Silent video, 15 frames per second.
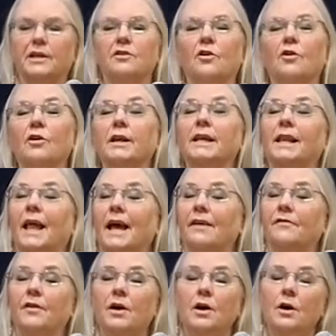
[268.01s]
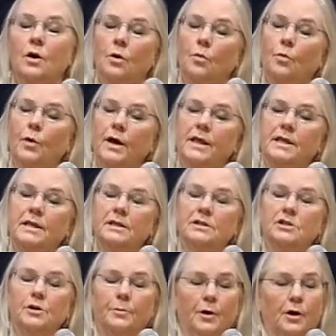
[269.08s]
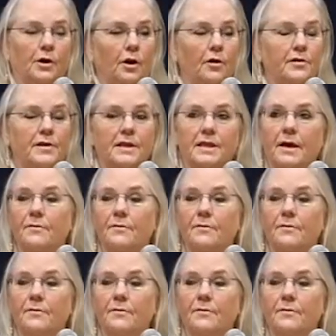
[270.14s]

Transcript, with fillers: his early life was tuberculosis.